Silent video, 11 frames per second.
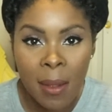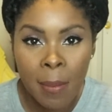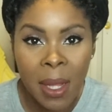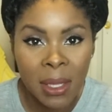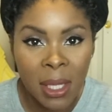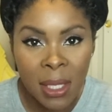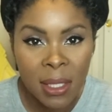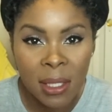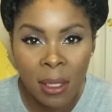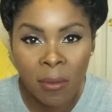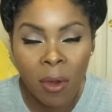my list
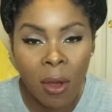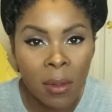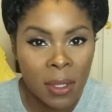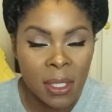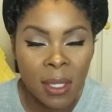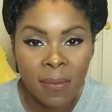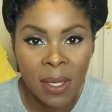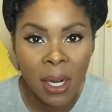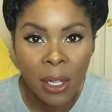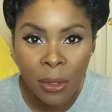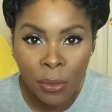of all the stuff that
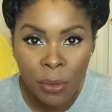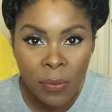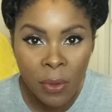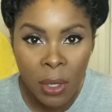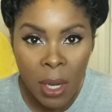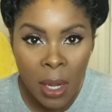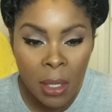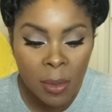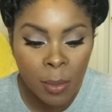I use for you guys.